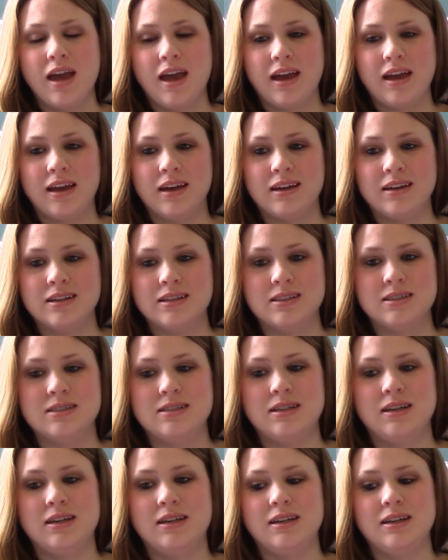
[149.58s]

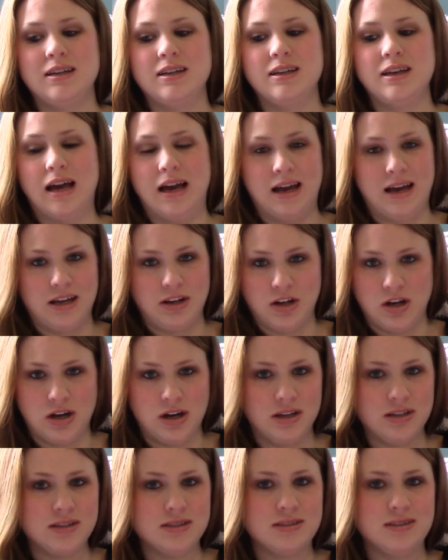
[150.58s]
and I had
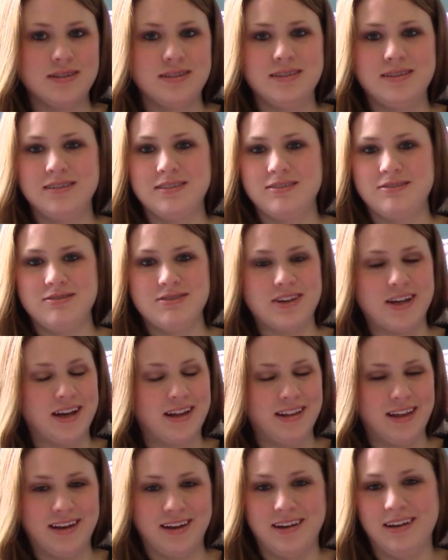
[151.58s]
not
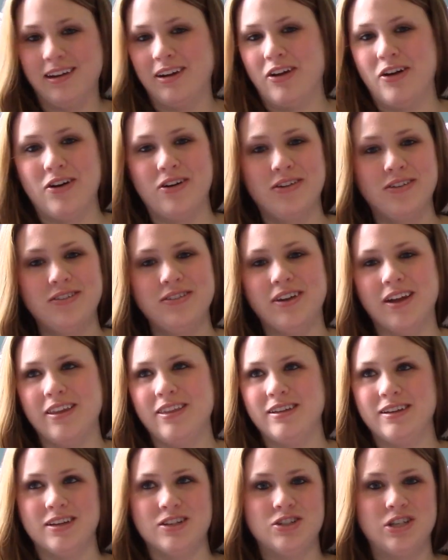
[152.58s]
dilated at all.
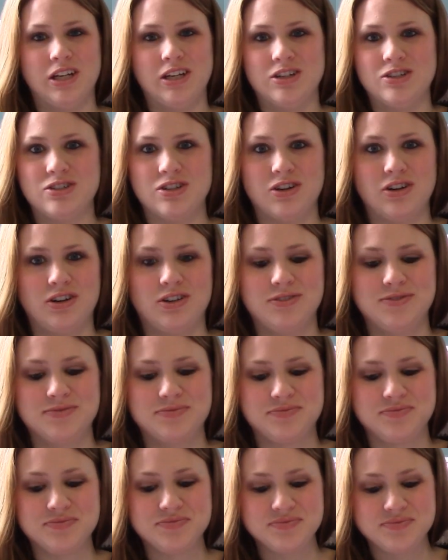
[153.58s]
Nothing had changed at all.
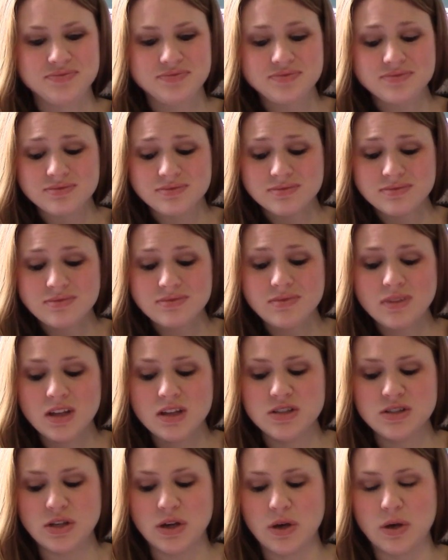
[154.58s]

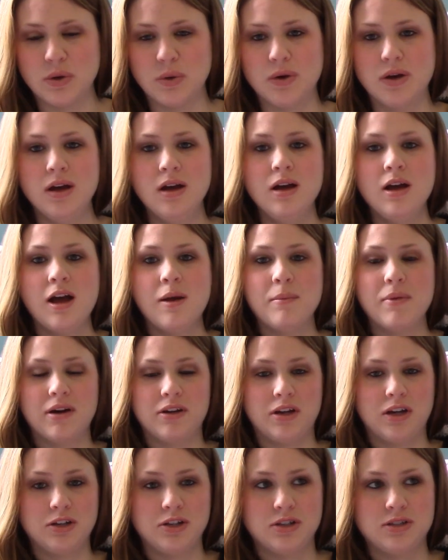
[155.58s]
So my
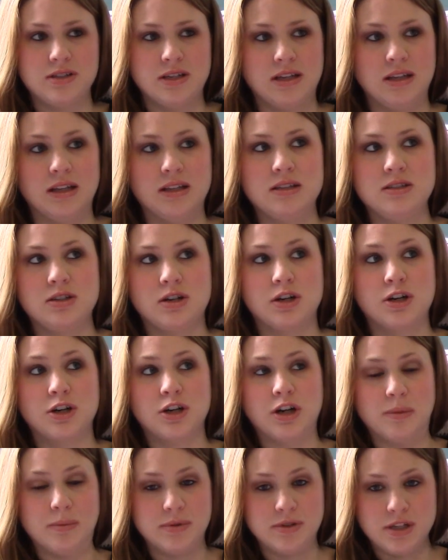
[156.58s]
doctor said, let's start
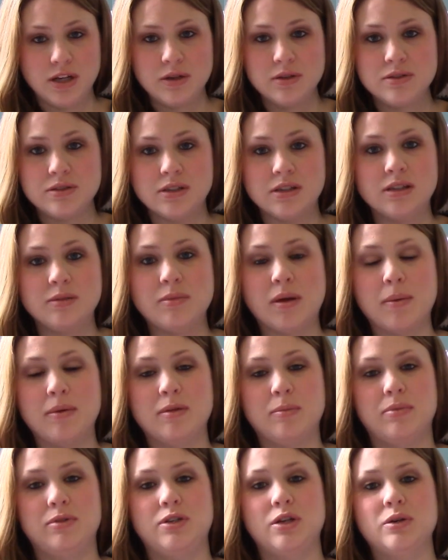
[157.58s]
her on Pitocin. Maybe
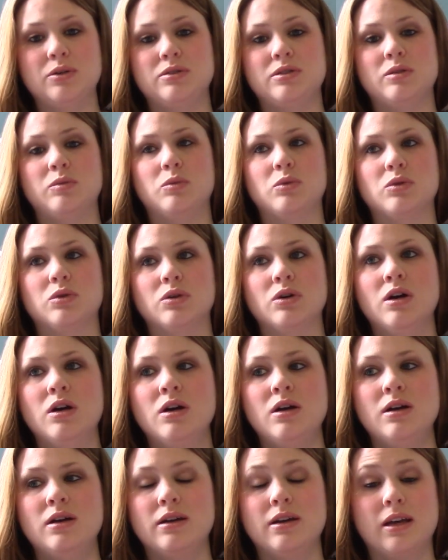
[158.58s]
the Pitocin will
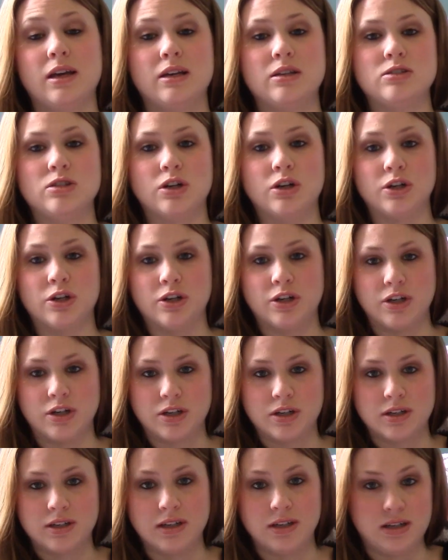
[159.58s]
kickstart
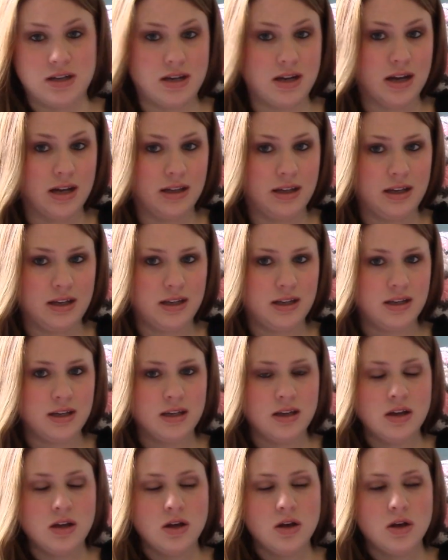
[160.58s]
her into dilating.